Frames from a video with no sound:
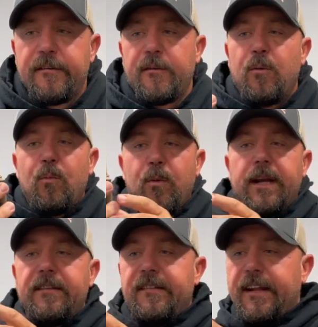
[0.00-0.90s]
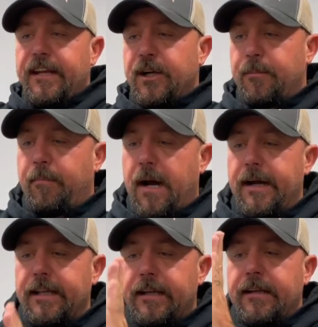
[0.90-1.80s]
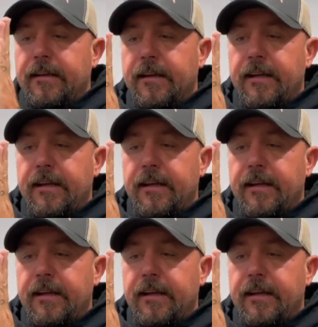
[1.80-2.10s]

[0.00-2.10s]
So when it's in your body,